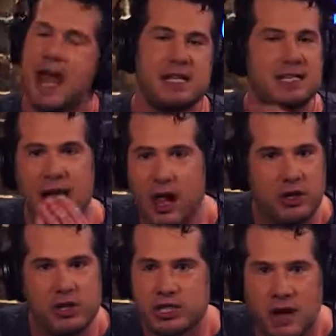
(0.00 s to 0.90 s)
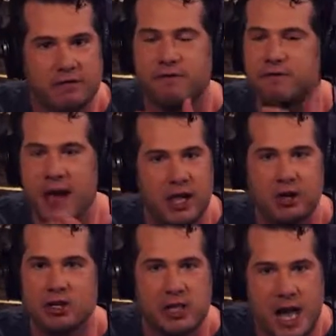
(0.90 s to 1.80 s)
And to tell yourself that
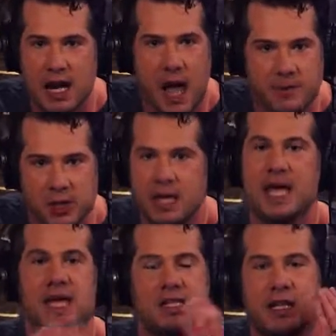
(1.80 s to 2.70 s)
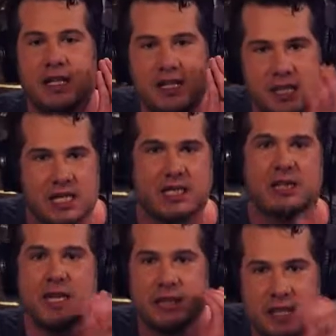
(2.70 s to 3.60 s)
failure is not an option is to
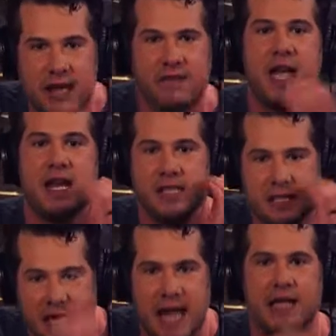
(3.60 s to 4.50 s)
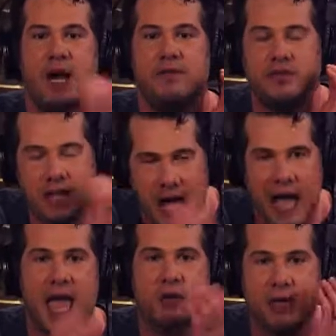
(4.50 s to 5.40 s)
consistently live in a state of
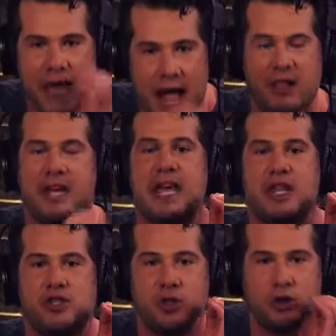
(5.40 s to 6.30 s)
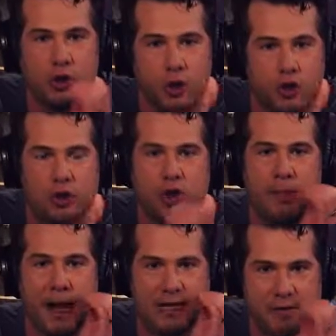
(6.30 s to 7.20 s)
denying reality. It's delusional
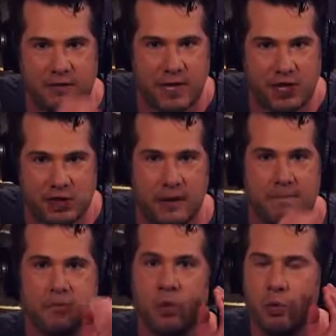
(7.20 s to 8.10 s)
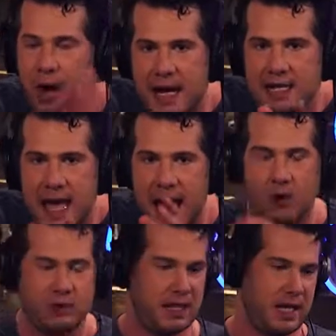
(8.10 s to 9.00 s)
by definition. Right
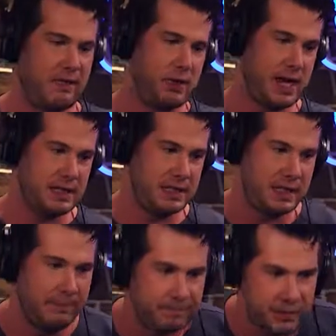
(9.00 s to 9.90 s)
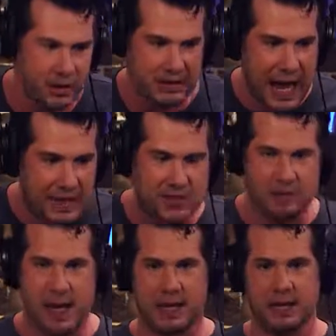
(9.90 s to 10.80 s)
now, to give you an idea, to tie this
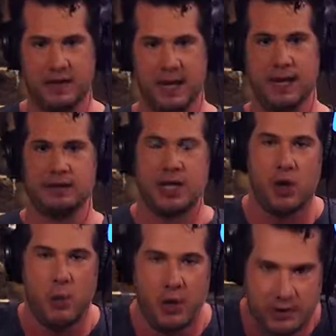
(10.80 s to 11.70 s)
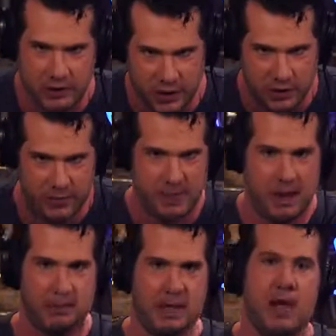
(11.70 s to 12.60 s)
back into us, and I don't want this to just be
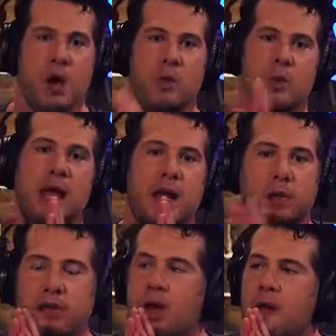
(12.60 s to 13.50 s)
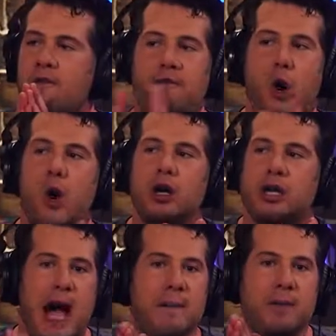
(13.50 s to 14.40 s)
about me, we were hit with four
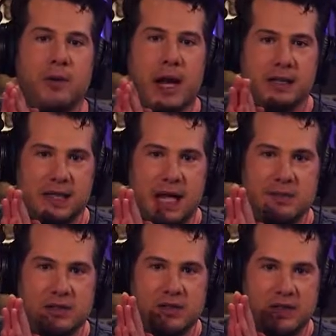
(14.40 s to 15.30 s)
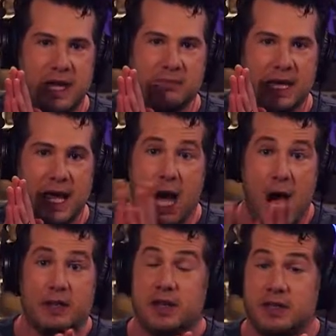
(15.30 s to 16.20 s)
copyright claims in the same day
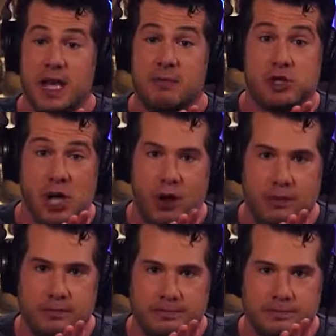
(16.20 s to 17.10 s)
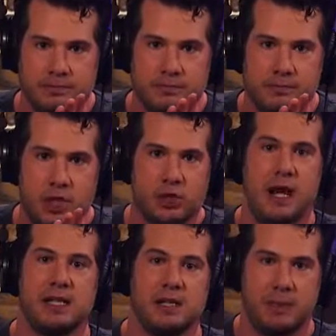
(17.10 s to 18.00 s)
on the same show to
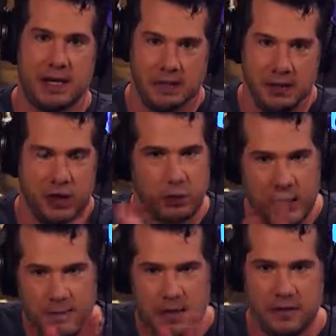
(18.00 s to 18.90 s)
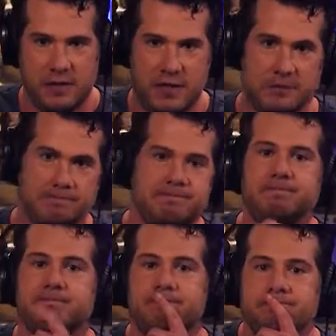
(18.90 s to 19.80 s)
try and suppress it. Three have been defeated.
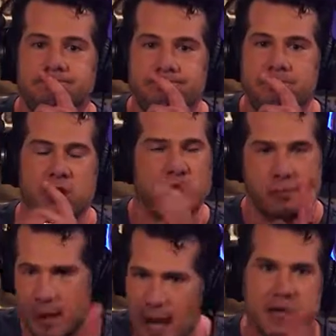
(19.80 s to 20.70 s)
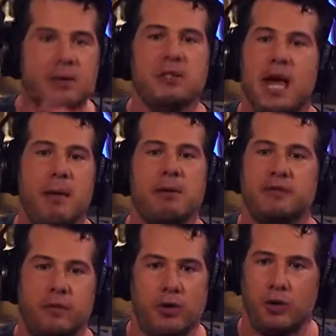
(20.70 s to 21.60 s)
They're just biding their time on the
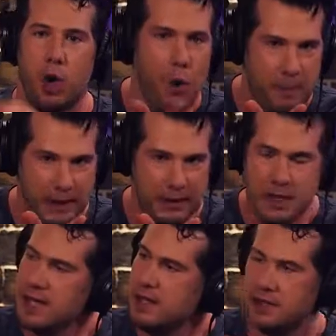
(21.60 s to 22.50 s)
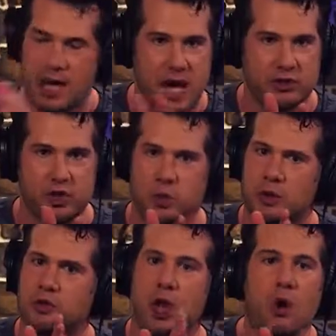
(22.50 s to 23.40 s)
fourth, hoping that the Oscars
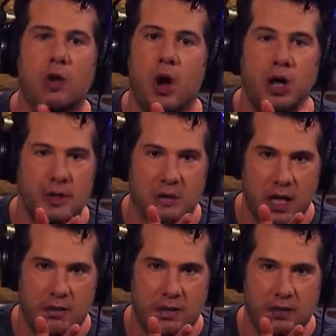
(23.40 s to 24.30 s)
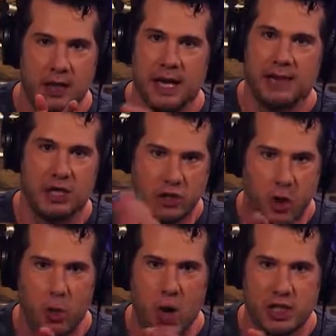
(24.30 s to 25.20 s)
will no longer be relevant and that you
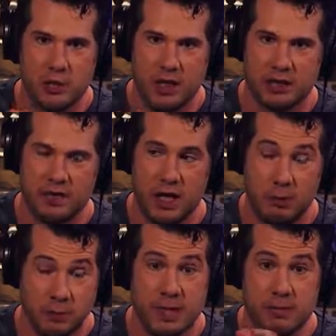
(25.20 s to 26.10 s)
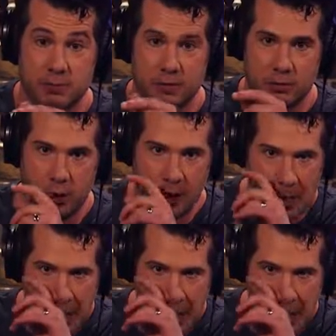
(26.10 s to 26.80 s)
don't watch it when it's available. Please prove them wrong.